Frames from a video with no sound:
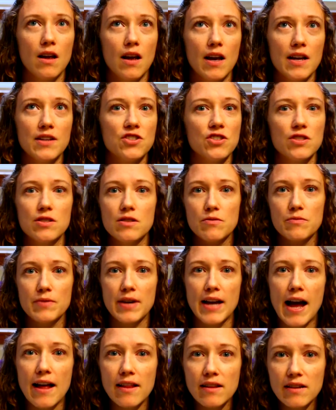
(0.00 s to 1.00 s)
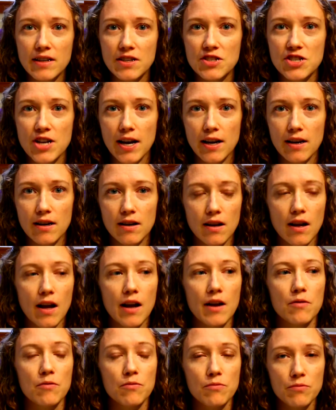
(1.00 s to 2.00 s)
it's just a reality check,
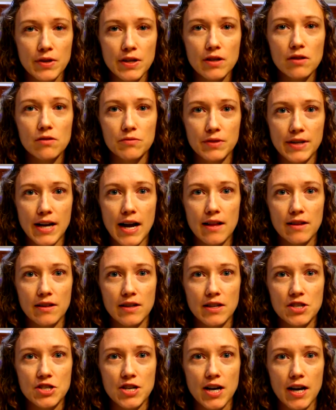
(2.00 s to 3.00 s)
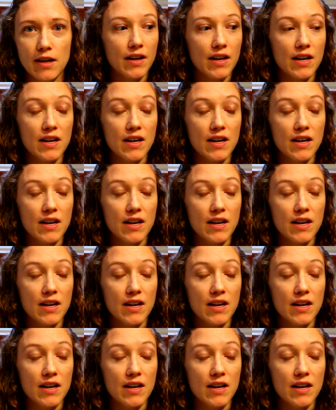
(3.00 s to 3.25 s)
a real reality check.